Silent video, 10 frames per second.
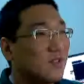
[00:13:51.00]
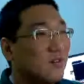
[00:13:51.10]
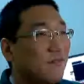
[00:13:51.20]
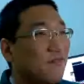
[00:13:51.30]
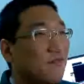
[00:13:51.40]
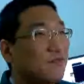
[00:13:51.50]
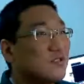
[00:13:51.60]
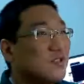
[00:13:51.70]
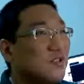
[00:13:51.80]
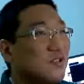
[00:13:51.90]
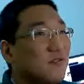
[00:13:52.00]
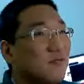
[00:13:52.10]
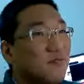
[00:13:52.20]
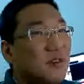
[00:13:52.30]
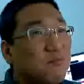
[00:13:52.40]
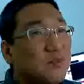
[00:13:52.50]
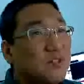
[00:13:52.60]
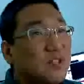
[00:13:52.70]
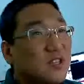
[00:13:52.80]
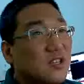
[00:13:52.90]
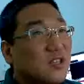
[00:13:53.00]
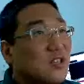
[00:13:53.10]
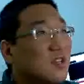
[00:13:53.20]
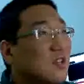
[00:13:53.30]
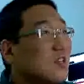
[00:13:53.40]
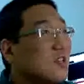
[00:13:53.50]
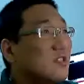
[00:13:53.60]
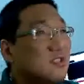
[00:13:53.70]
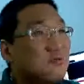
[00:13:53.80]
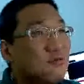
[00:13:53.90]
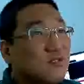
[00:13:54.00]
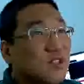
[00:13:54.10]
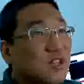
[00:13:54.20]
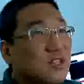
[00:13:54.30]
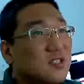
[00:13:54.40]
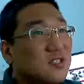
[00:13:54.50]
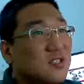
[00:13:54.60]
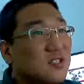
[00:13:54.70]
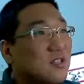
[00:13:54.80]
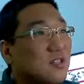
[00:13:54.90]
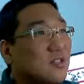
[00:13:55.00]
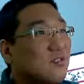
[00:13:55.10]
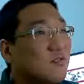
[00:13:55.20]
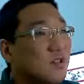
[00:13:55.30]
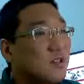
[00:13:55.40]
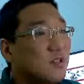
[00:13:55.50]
phones. Let me see. This one has okay.